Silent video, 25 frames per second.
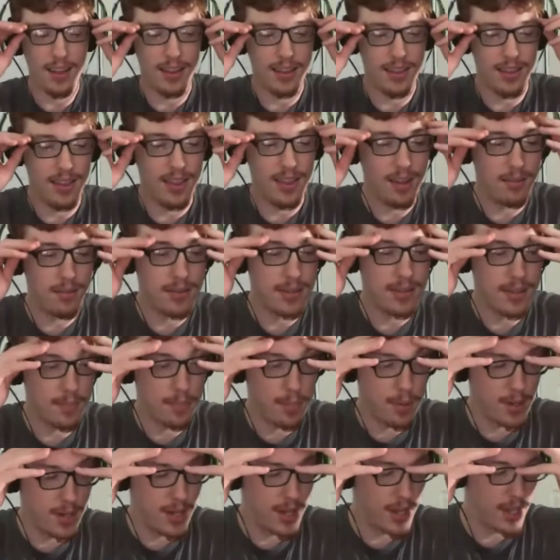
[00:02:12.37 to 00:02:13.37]
There is a
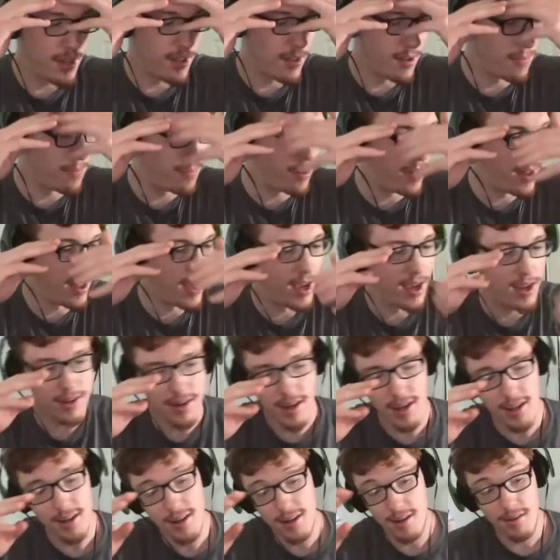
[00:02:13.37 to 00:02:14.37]
particular play,
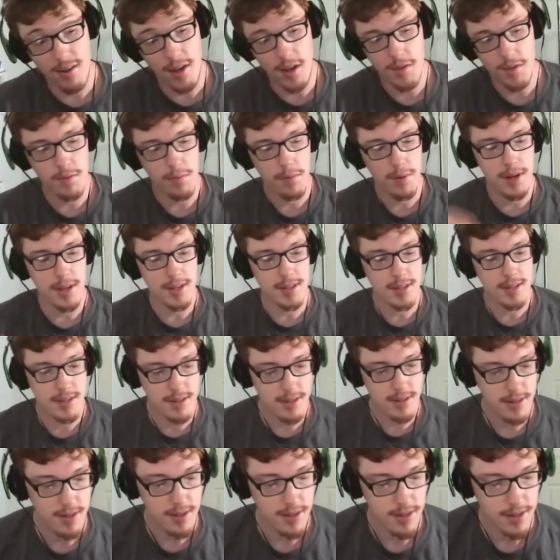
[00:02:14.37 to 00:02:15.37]
and I know
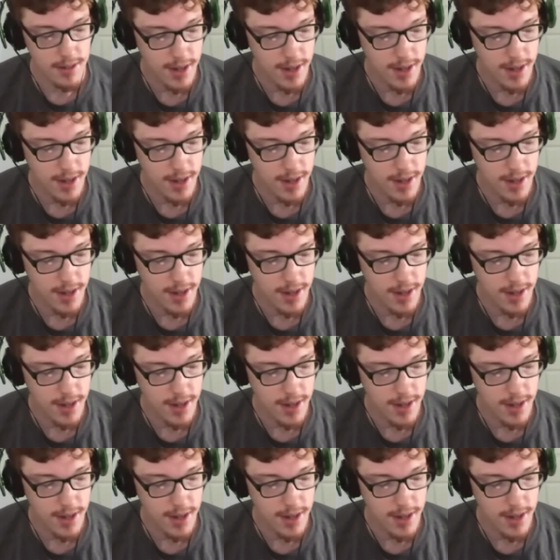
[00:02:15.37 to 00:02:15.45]
everybody's